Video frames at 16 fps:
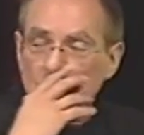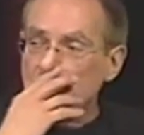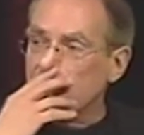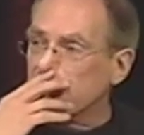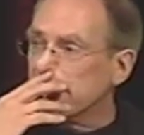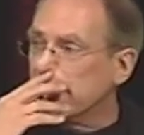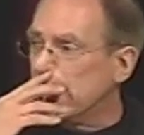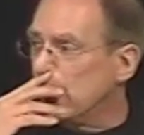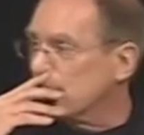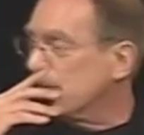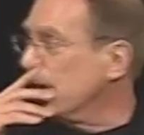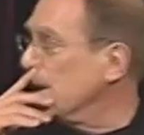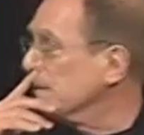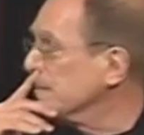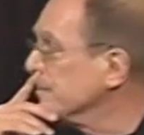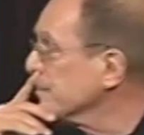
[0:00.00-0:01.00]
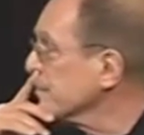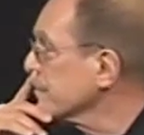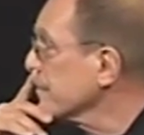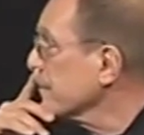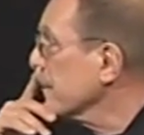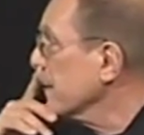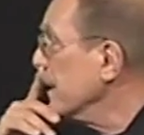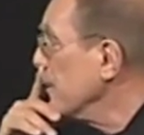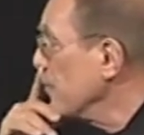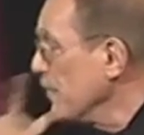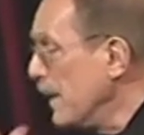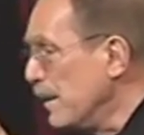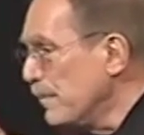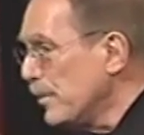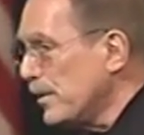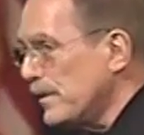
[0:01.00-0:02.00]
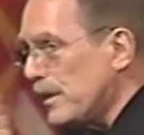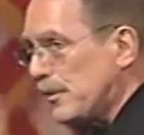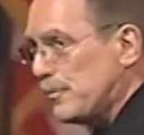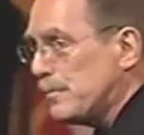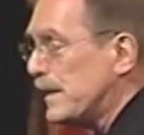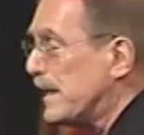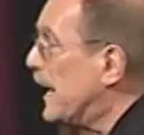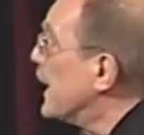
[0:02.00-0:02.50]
we move to healthcare. Remember the three